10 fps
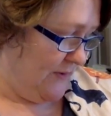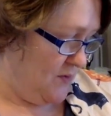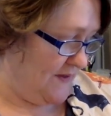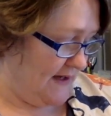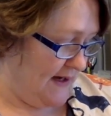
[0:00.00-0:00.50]

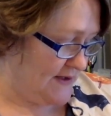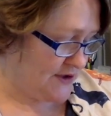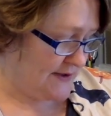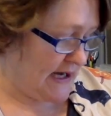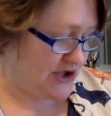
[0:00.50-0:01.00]
with an
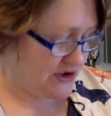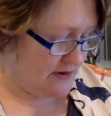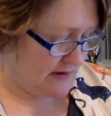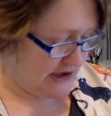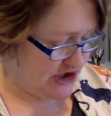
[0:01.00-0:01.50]
international
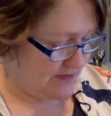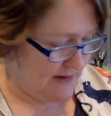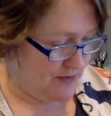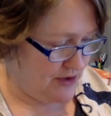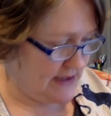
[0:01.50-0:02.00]
collection by
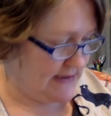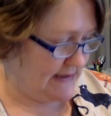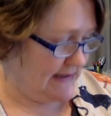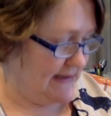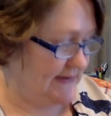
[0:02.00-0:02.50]
Maria
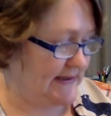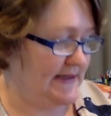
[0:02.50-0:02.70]
Diaz.